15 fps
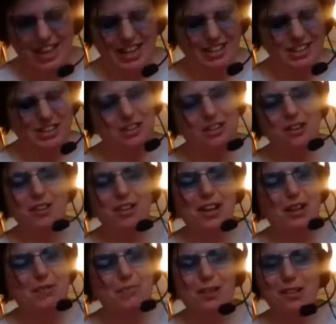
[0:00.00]
Again,
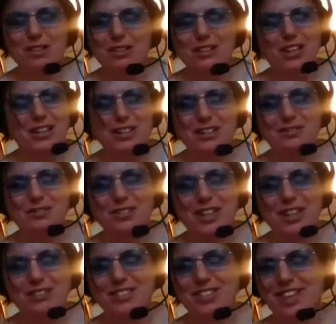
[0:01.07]
Cheryl, I apologise,
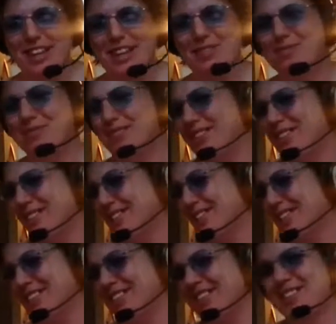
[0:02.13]
no Zelda
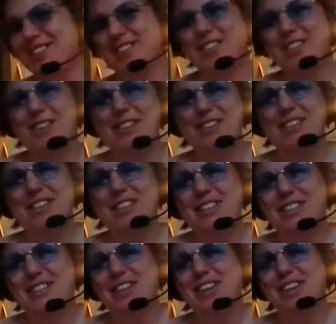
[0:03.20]
games.
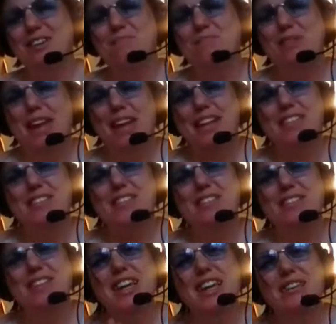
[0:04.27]
Besides, I got plenty of
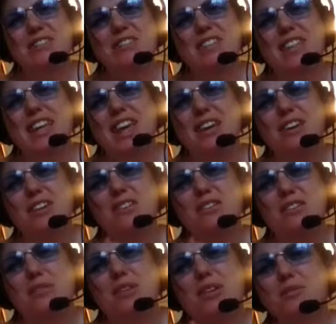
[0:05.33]
Zelda games for the
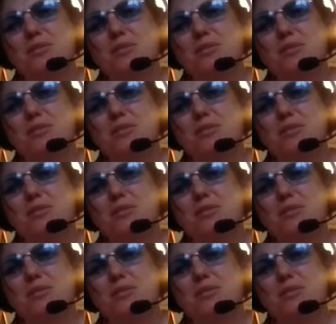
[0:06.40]
GameCube.